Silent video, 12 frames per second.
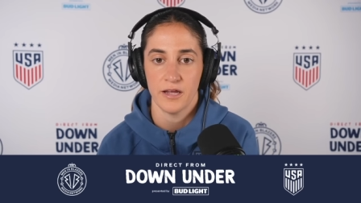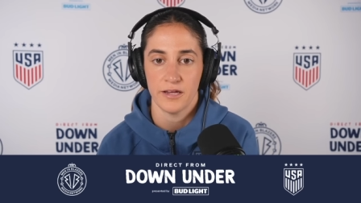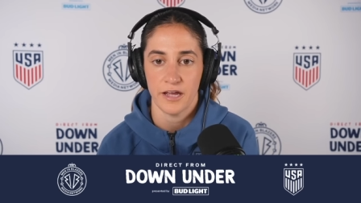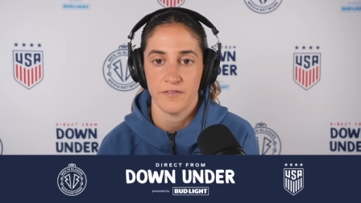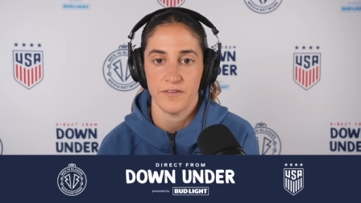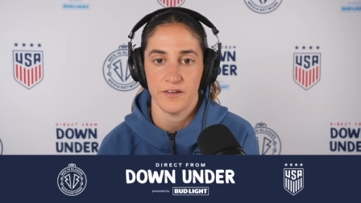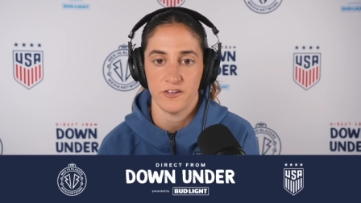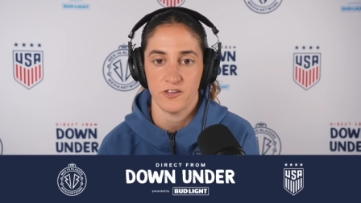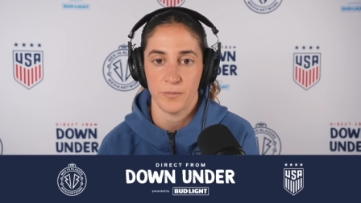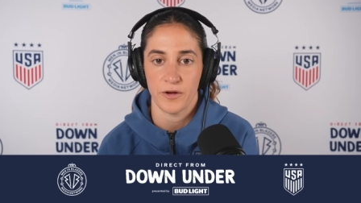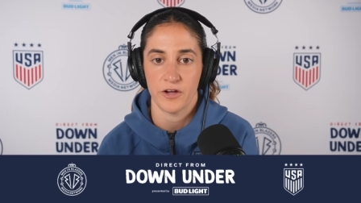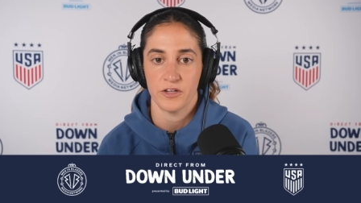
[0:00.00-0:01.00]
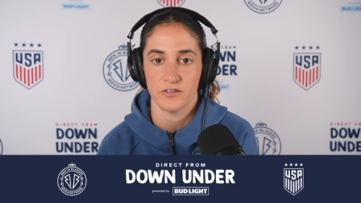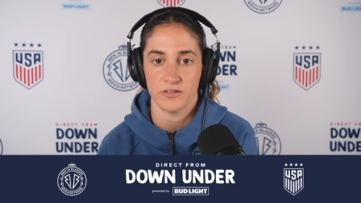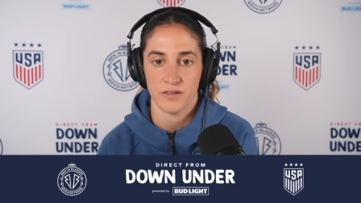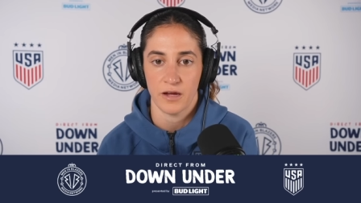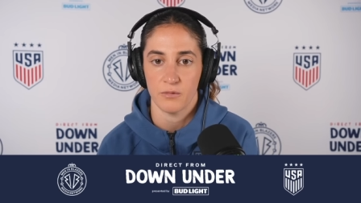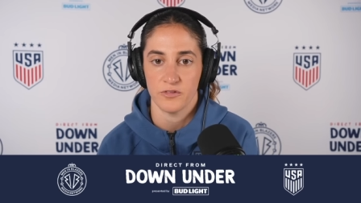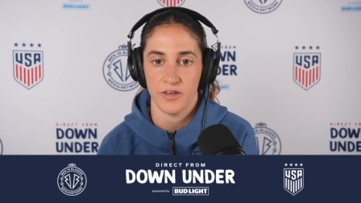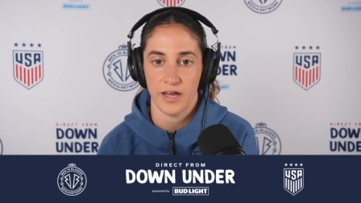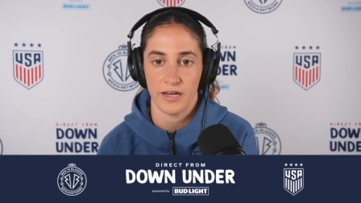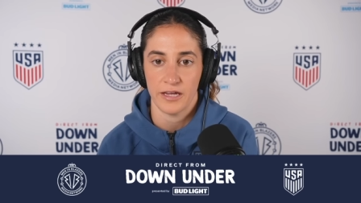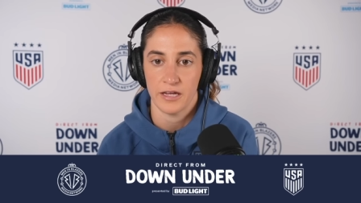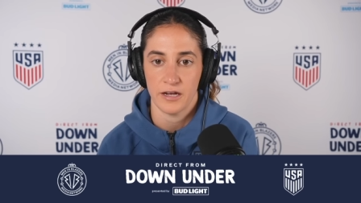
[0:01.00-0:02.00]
get the experiences I was getting,